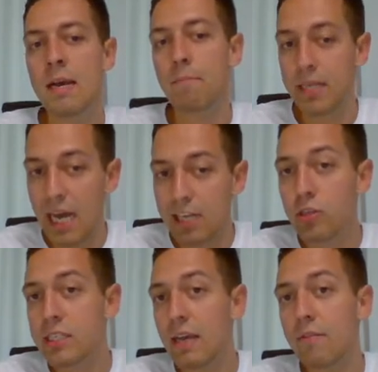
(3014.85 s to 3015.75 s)
But knight to
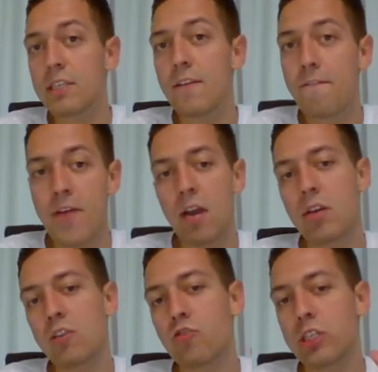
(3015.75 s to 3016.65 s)
e7 is a
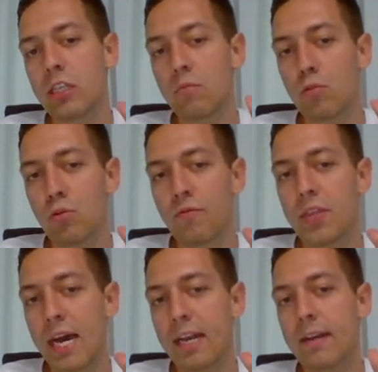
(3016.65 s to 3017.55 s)
very interesting move
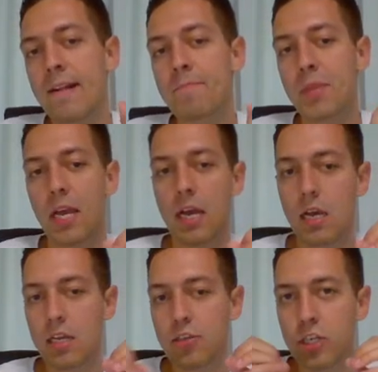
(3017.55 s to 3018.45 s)
that
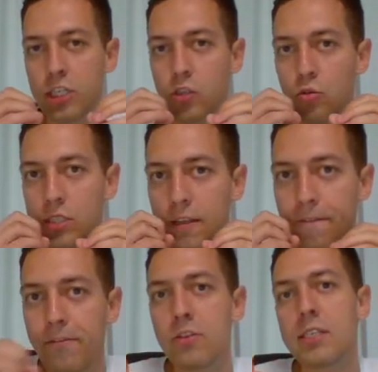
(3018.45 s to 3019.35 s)
just shows the
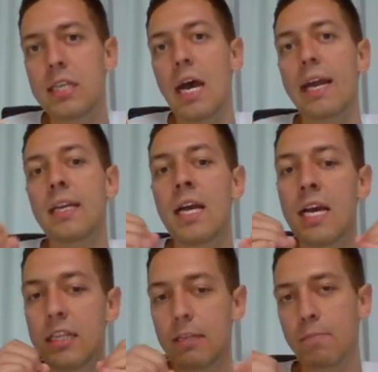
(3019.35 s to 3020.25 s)
first sign
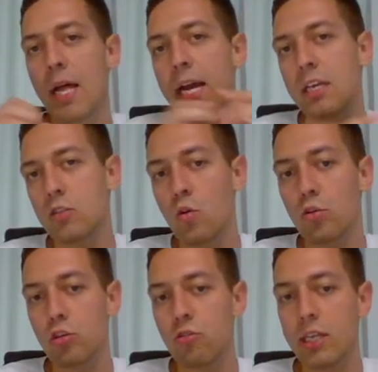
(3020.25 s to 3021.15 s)
that black is going
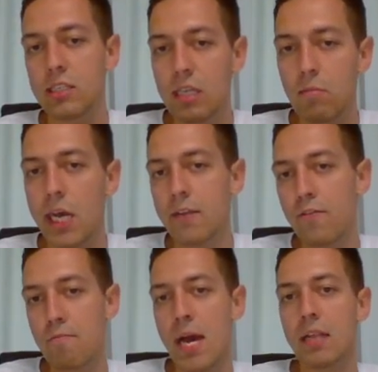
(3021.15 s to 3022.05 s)
to create some kind of
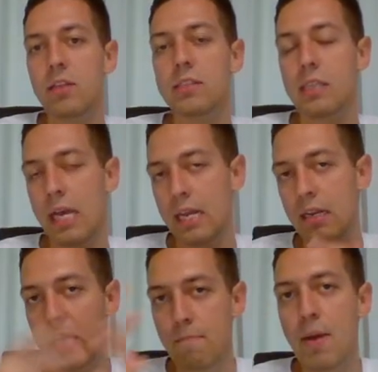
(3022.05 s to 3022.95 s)
imbalance, and
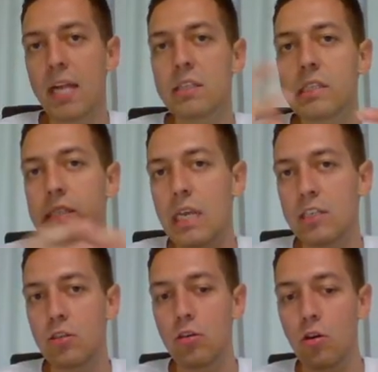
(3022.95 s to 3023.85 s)
imbalances,
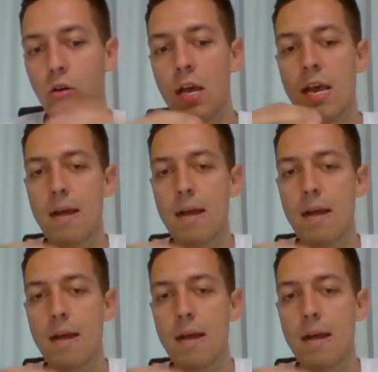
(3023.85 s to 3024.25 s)
as you know,